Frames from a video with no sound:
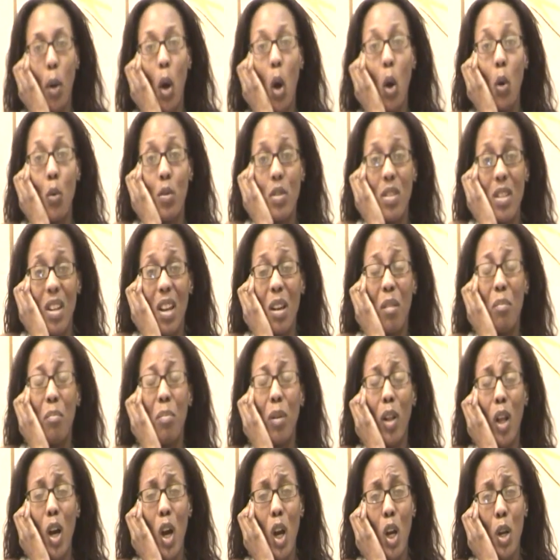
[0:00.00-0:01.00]
post a
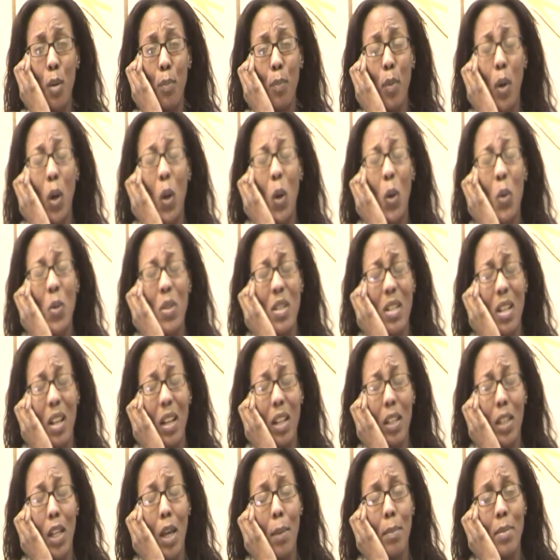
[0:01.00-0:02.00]
blog post,
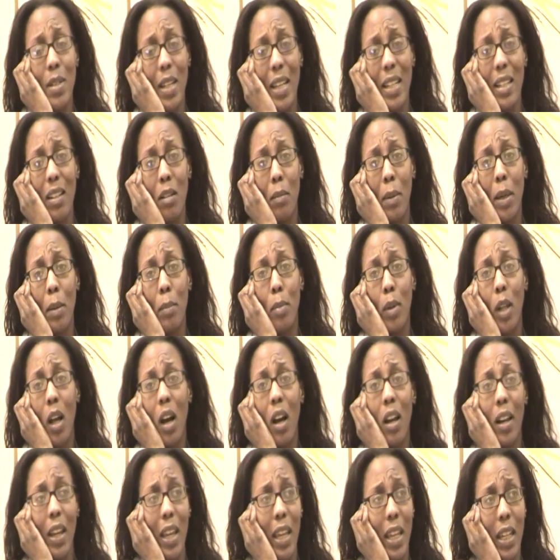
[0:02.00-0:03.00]
an update on my
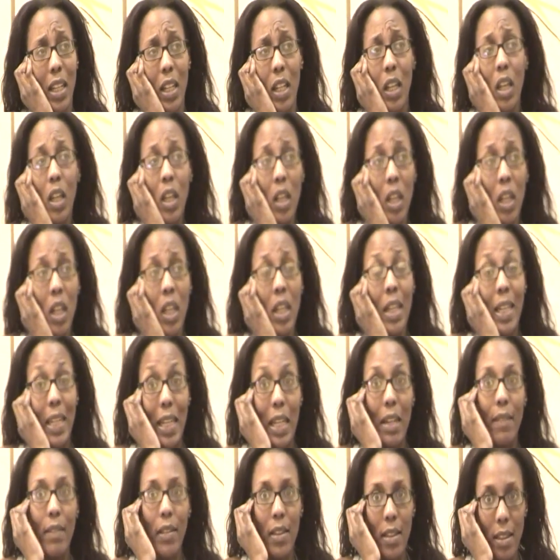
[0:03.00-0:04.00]
blog, and
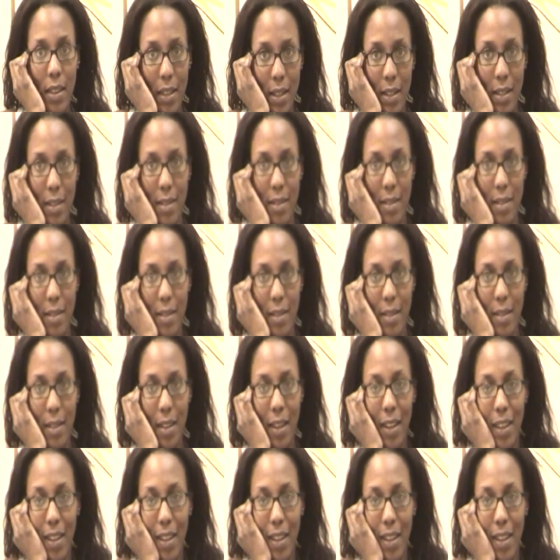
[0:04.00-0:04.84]
even this,